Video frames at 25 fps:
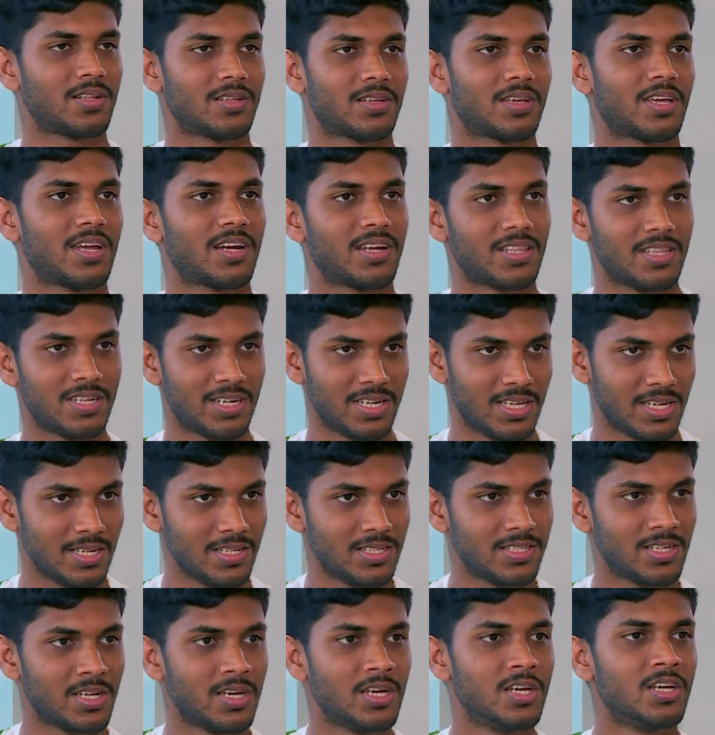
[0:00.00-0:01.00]
and cater the
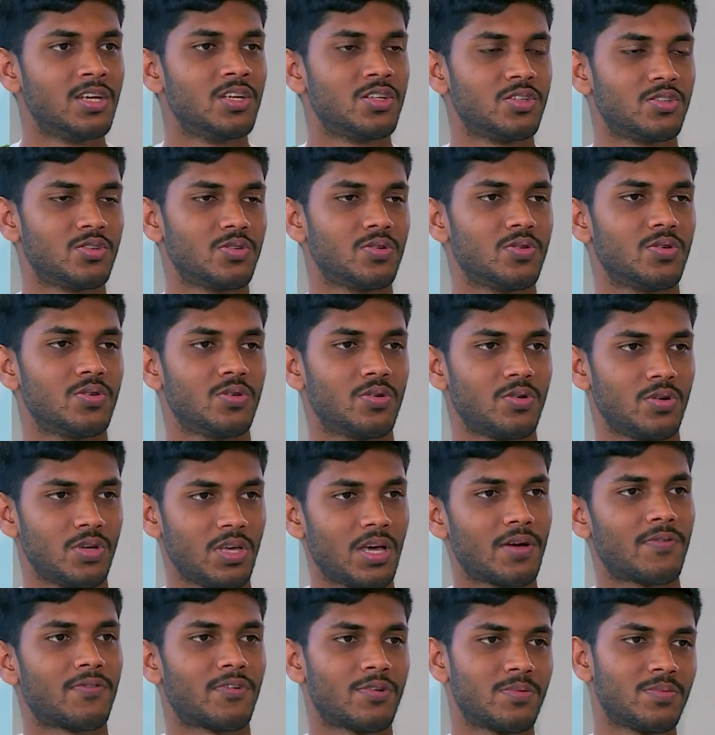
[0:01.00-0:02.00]
needs. So
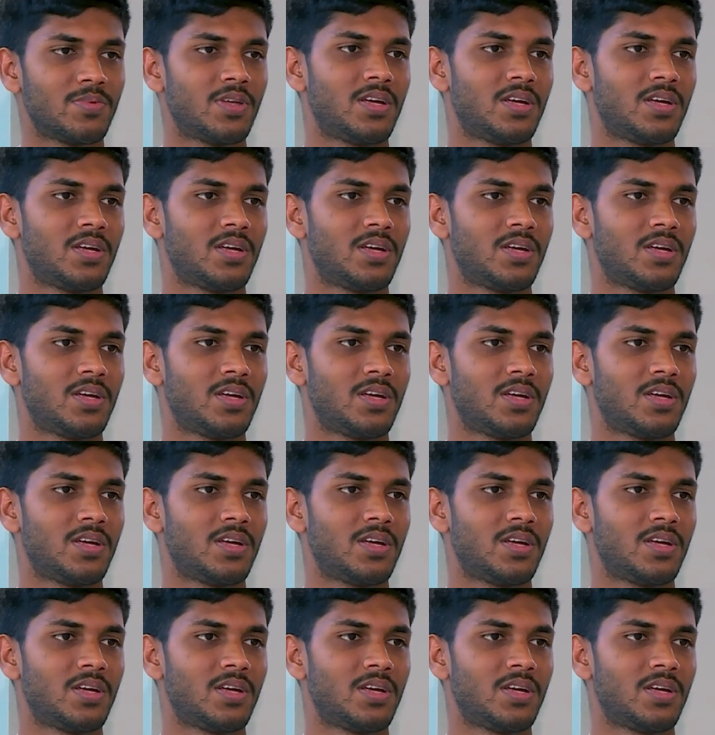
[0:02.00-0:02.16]
yeah, from